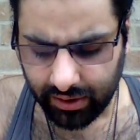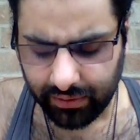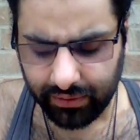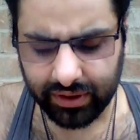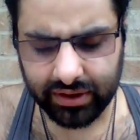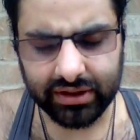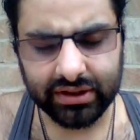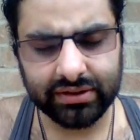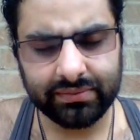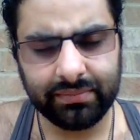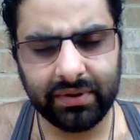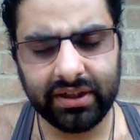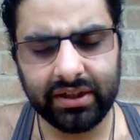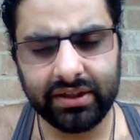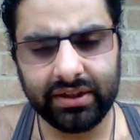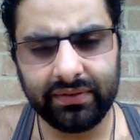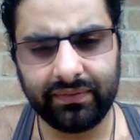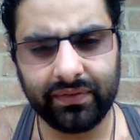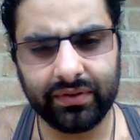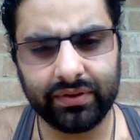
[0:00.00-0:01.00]
There's
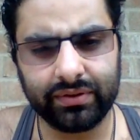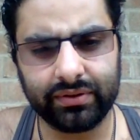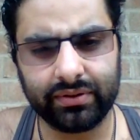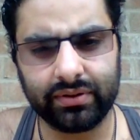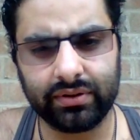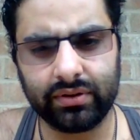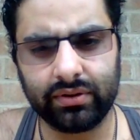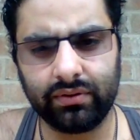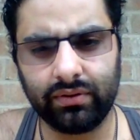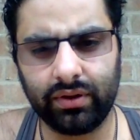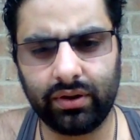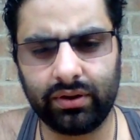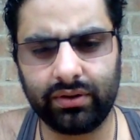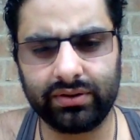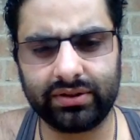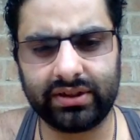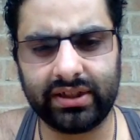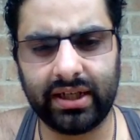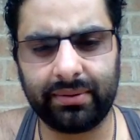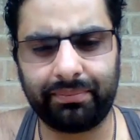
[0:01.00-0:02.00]
many different
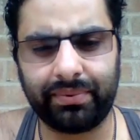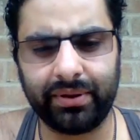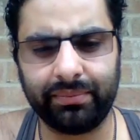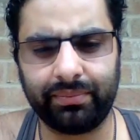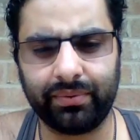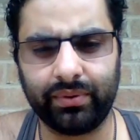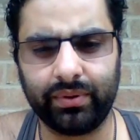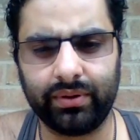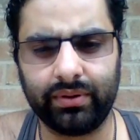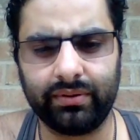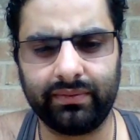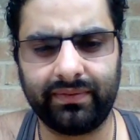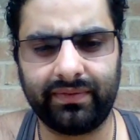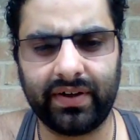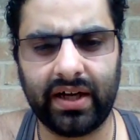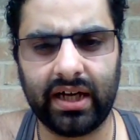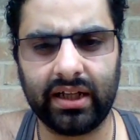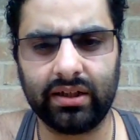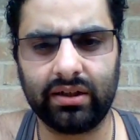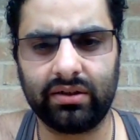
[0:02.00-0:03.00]
laws that people
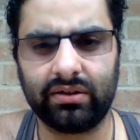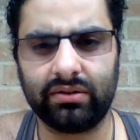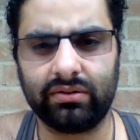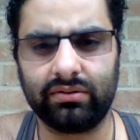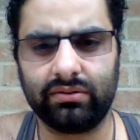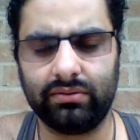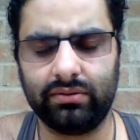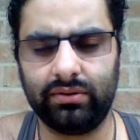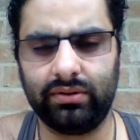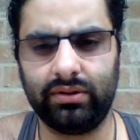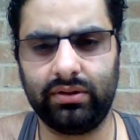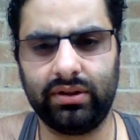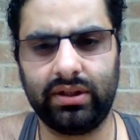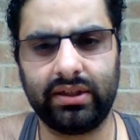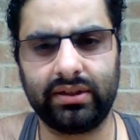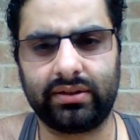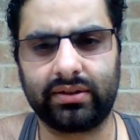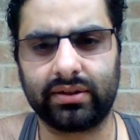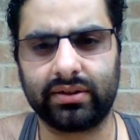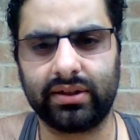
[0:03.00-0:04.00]
follow
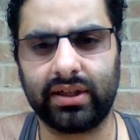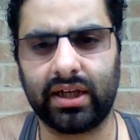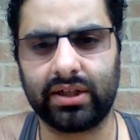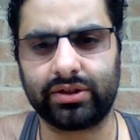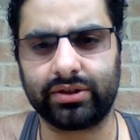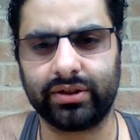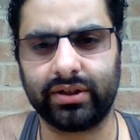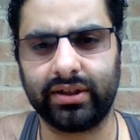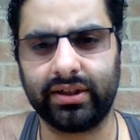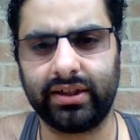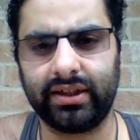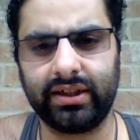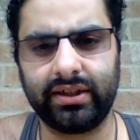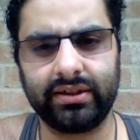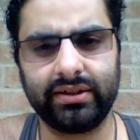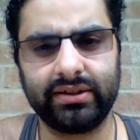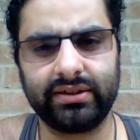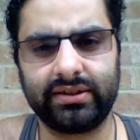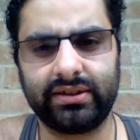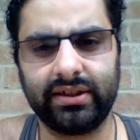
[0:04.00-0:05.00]
internationally.
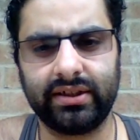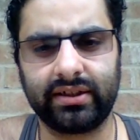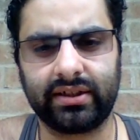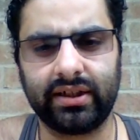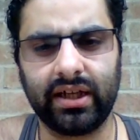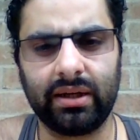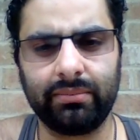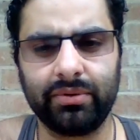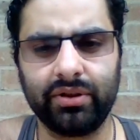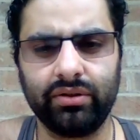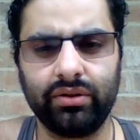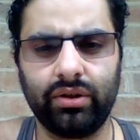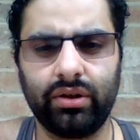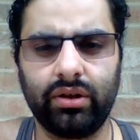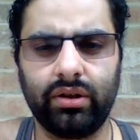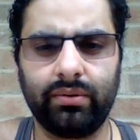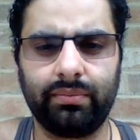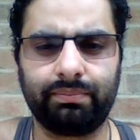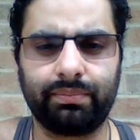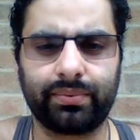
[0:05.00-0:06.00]
There is the common
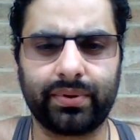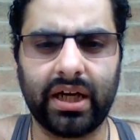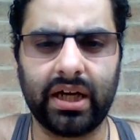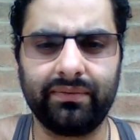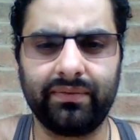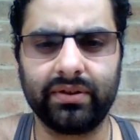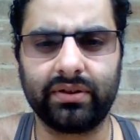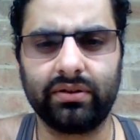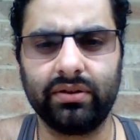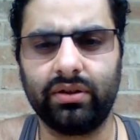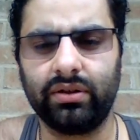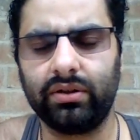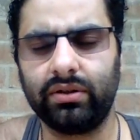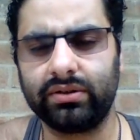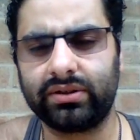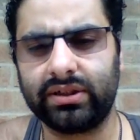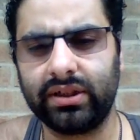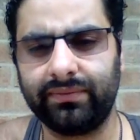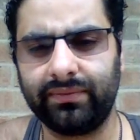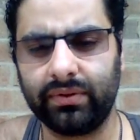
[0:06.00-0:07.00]
law, private
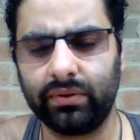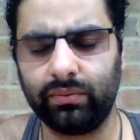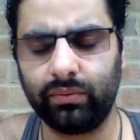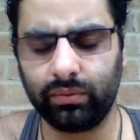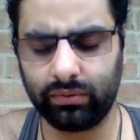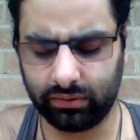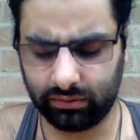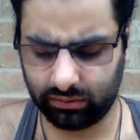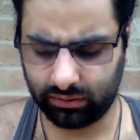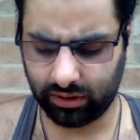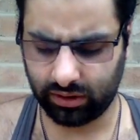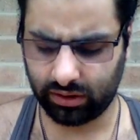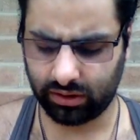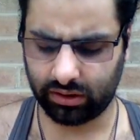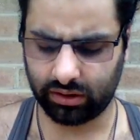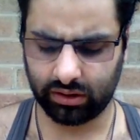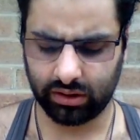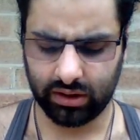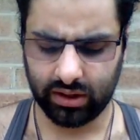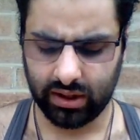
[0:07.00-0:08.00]
law, civil
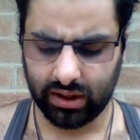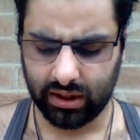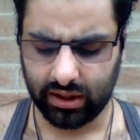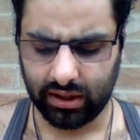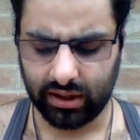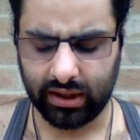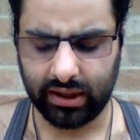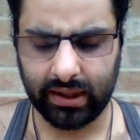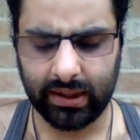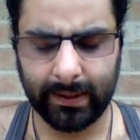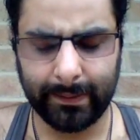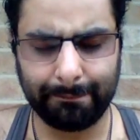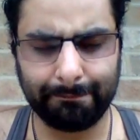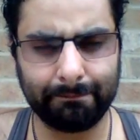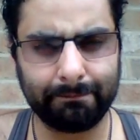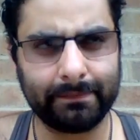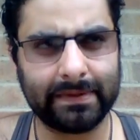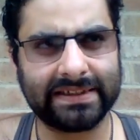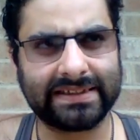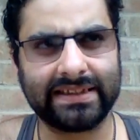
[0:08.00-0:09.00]
law,
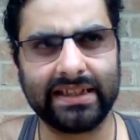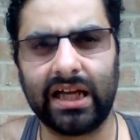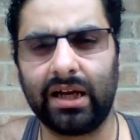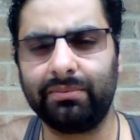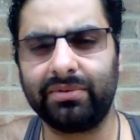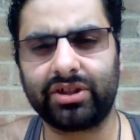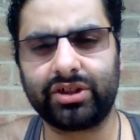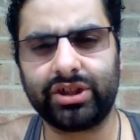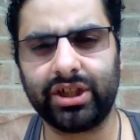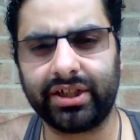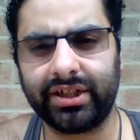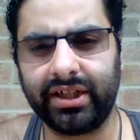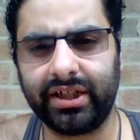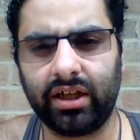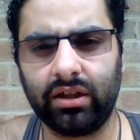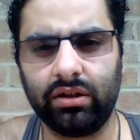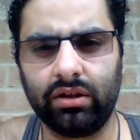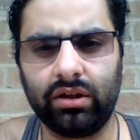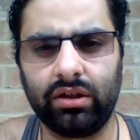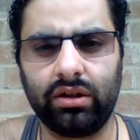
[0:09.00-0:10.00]
Islamic
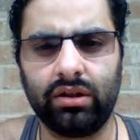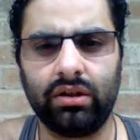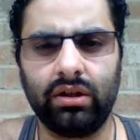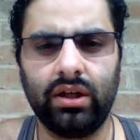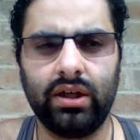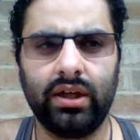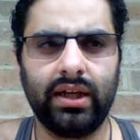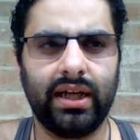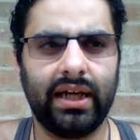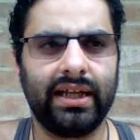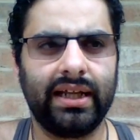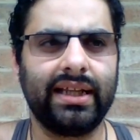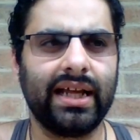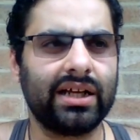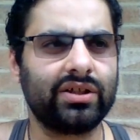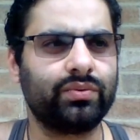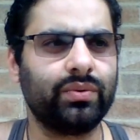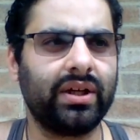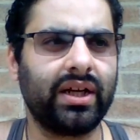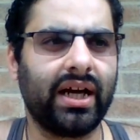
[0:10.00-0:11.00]
Sharia law, and
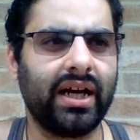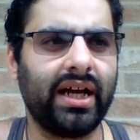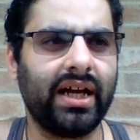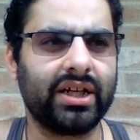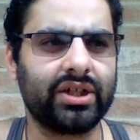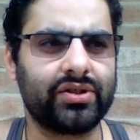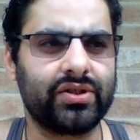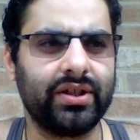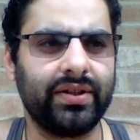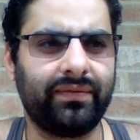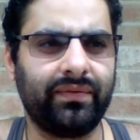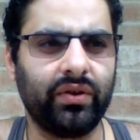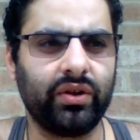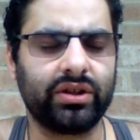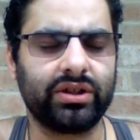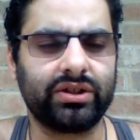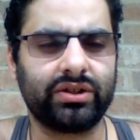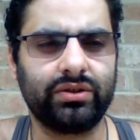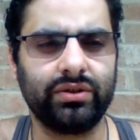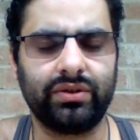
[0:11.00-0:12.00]
that's what I actually
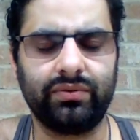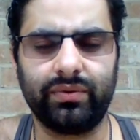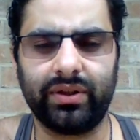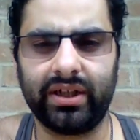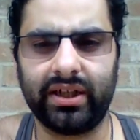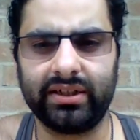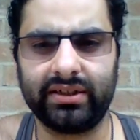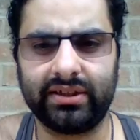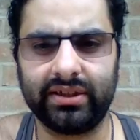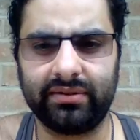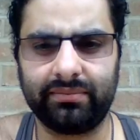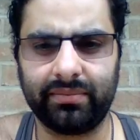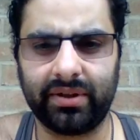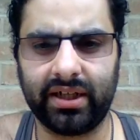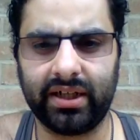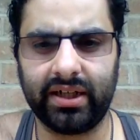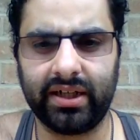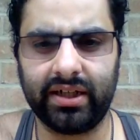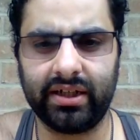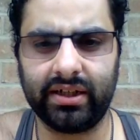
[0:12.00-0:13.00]
focused on when I did
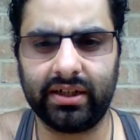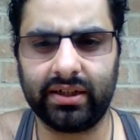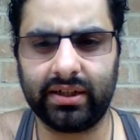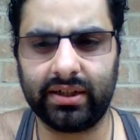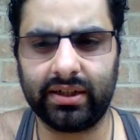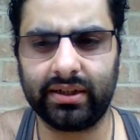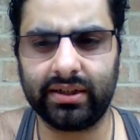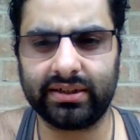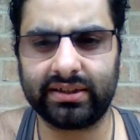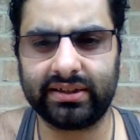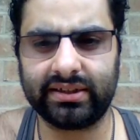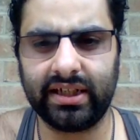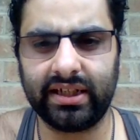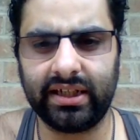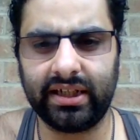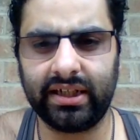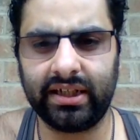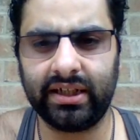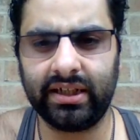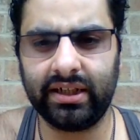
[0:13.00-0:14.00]
my
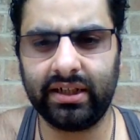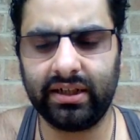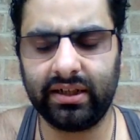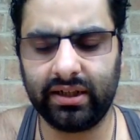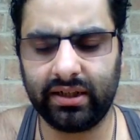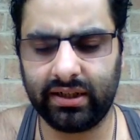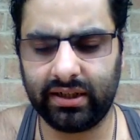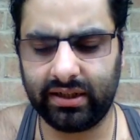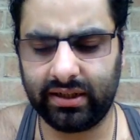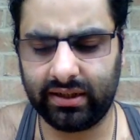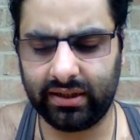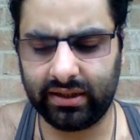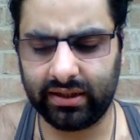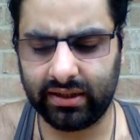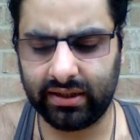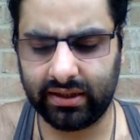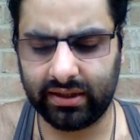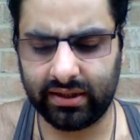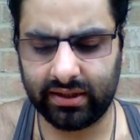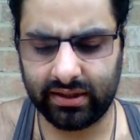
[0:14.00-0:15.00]
study in
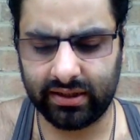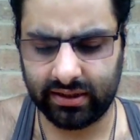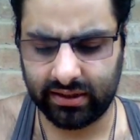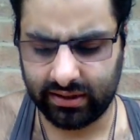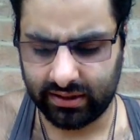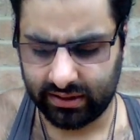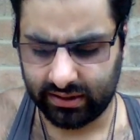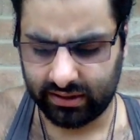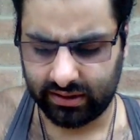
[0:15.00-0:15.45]
my